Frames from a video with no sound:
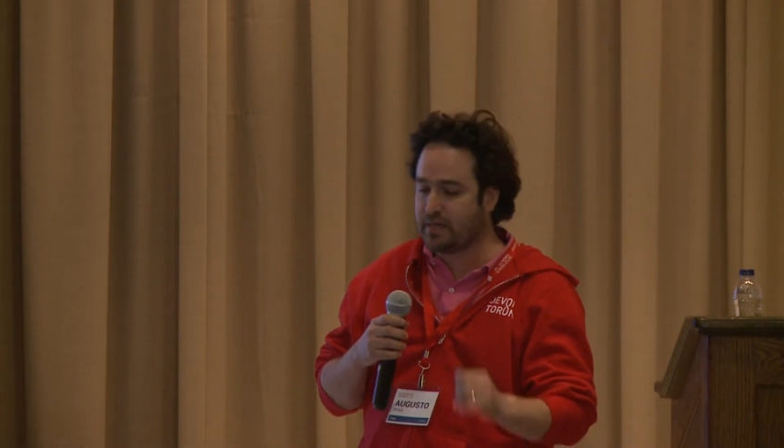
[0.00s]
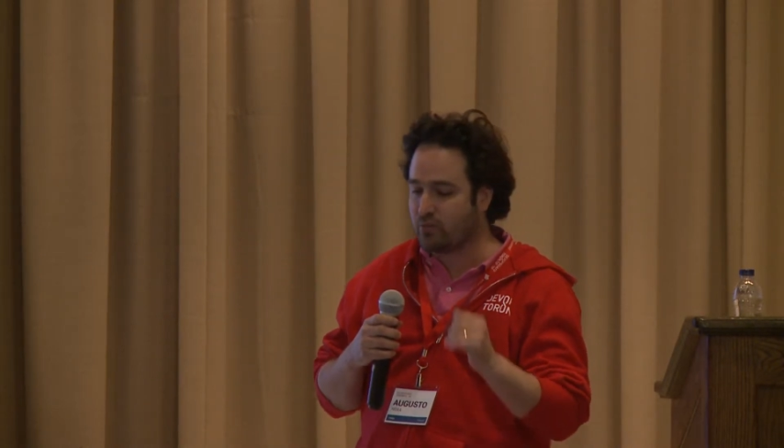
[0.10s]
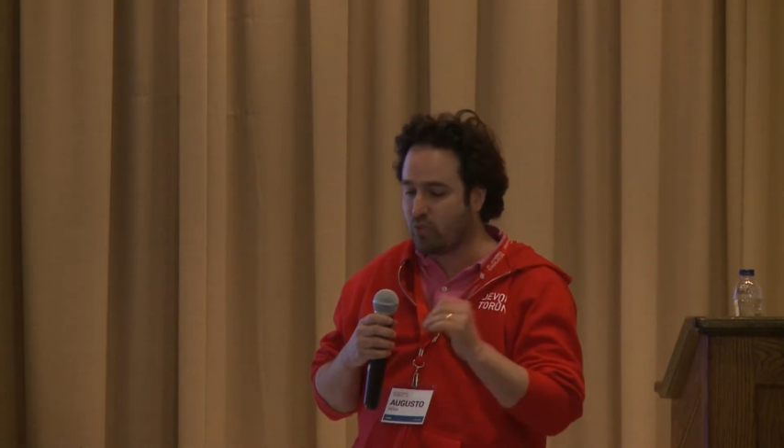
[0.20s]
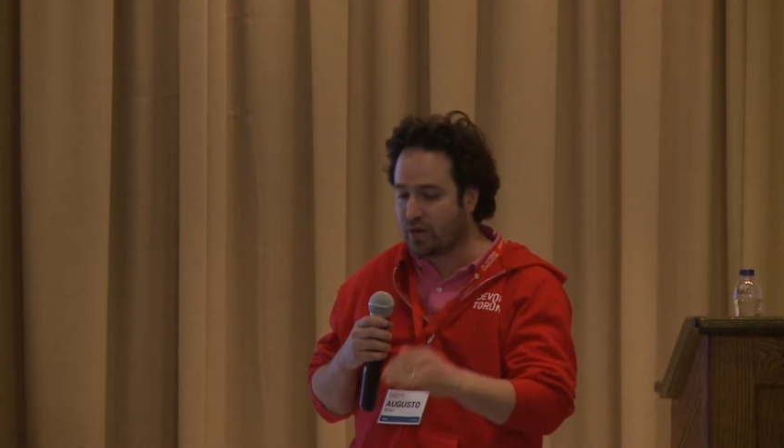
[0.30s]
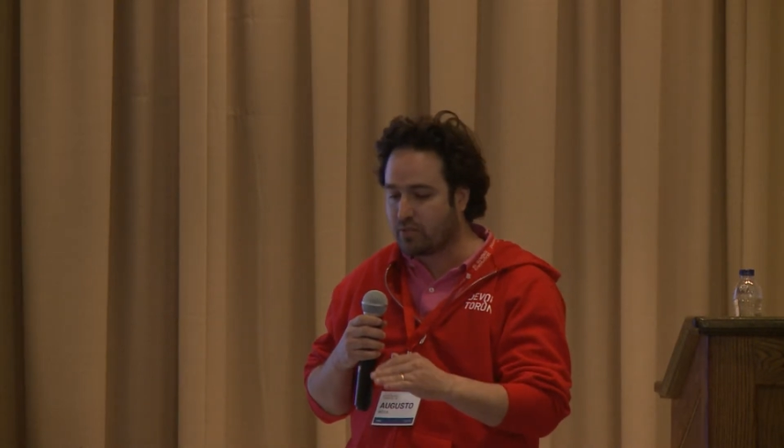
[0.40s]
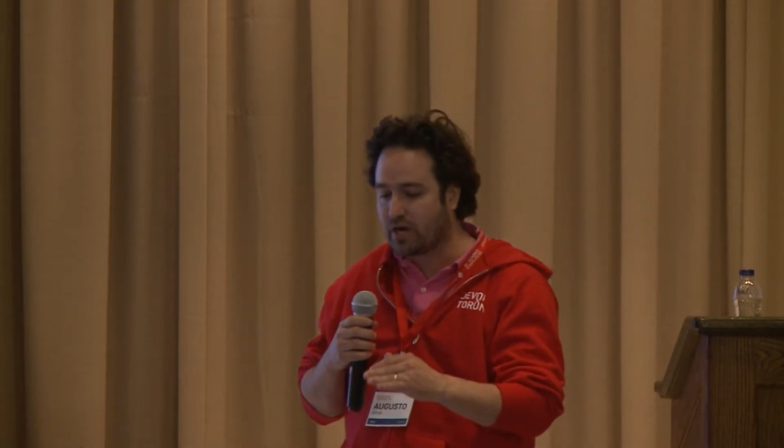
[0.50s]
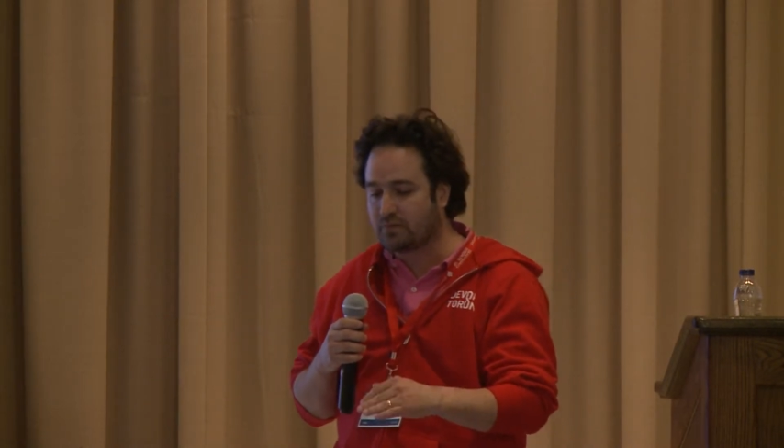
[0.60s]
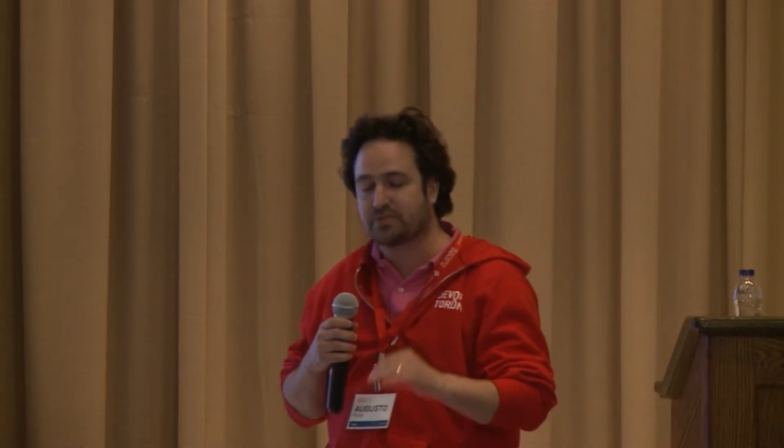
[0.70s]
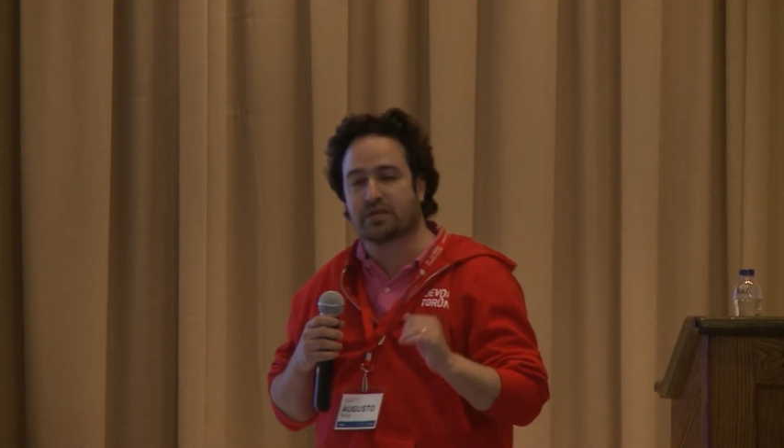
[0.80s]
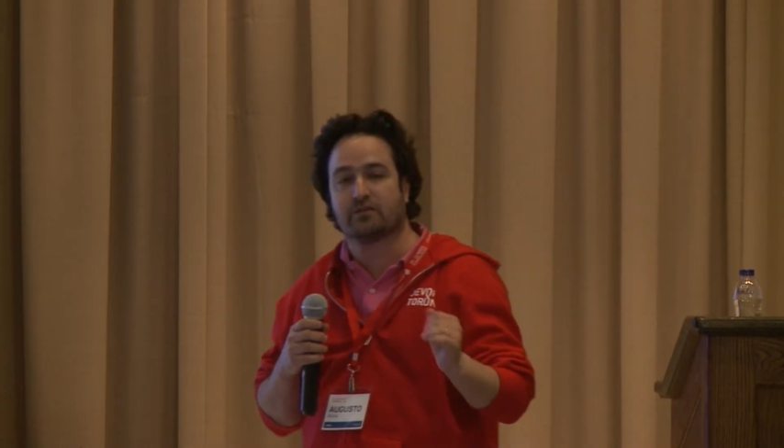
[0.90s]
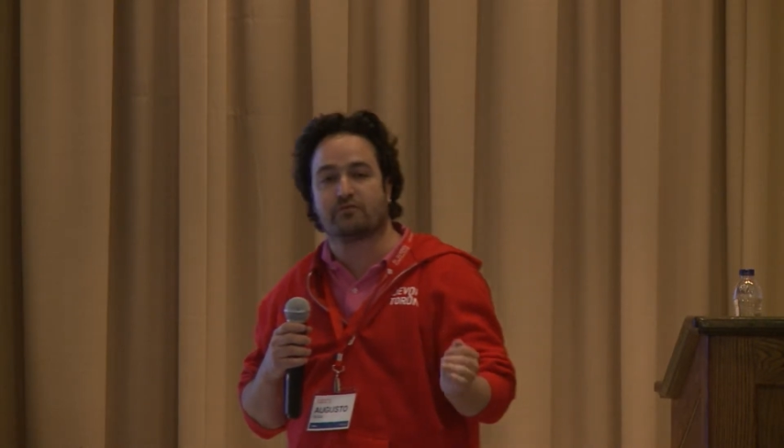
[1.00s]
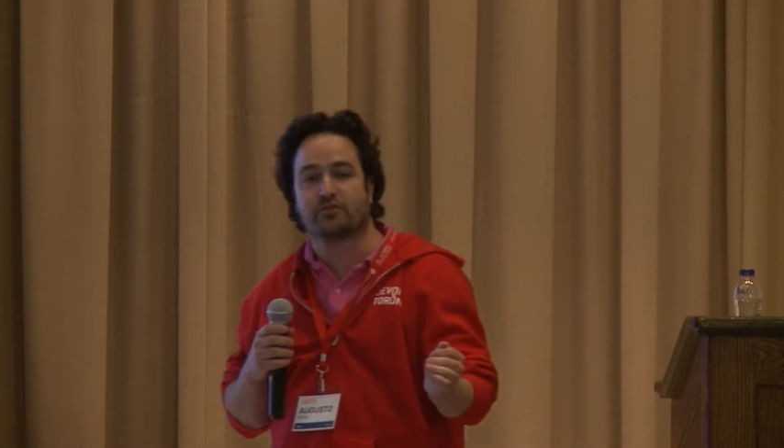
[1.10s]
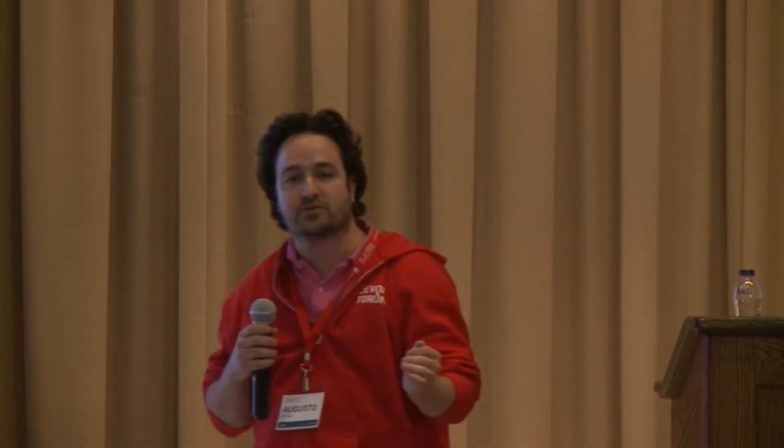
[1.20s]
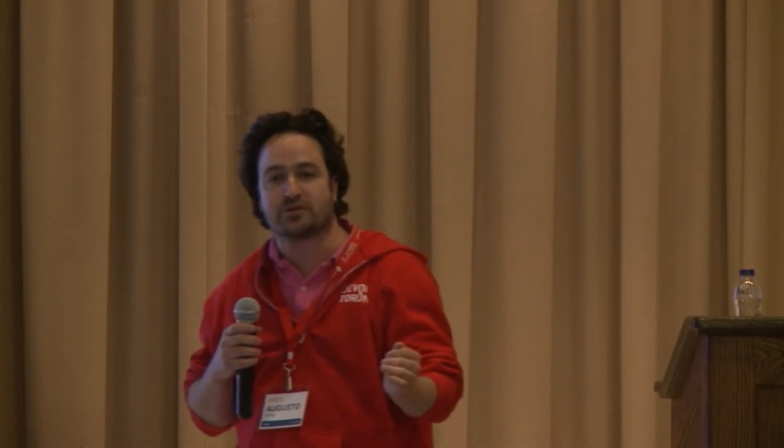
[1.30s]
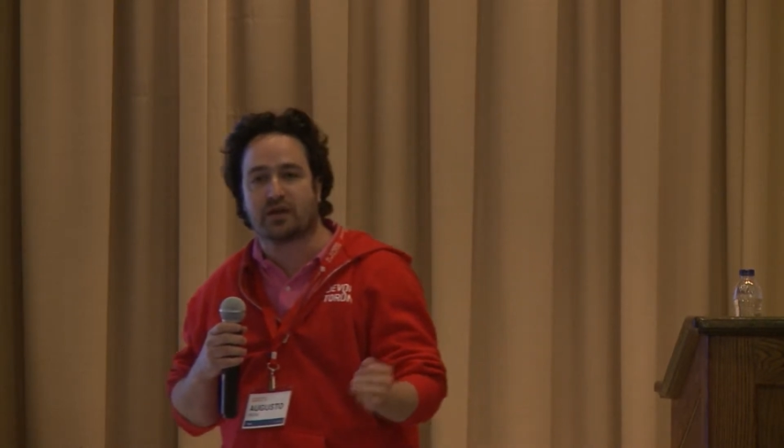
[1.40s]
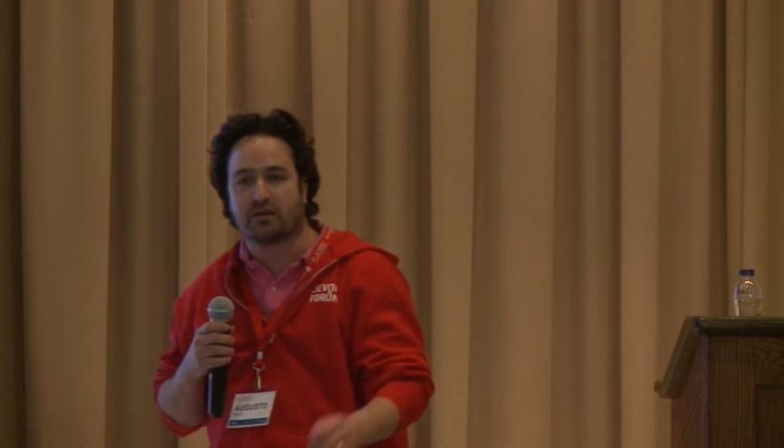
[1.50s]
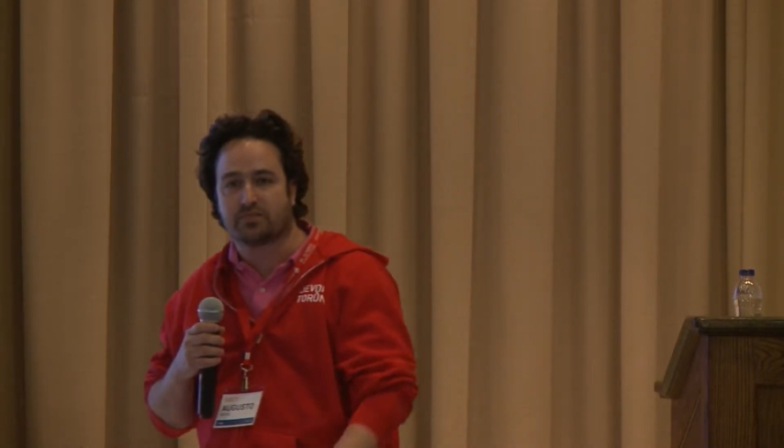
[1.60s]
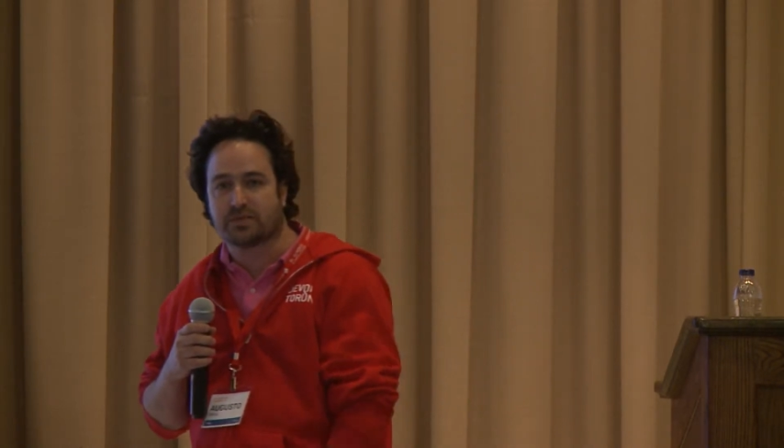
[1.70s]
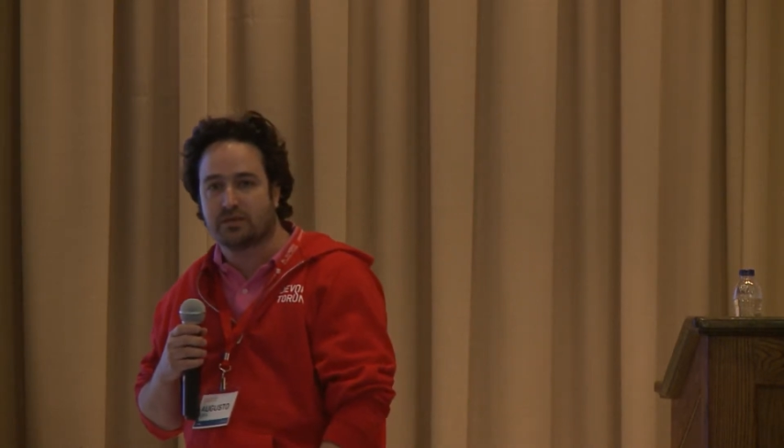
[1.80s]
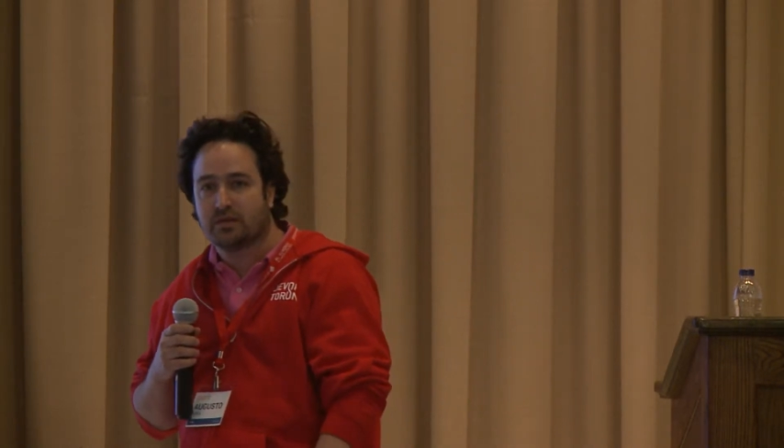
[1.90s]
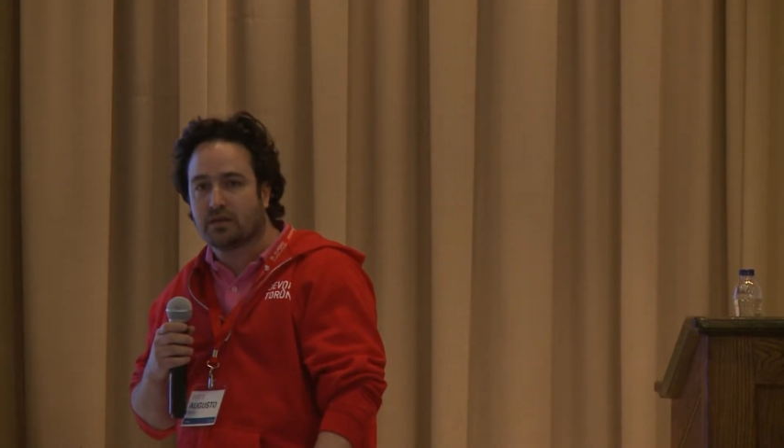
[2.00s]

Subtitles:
like web apps and function apps.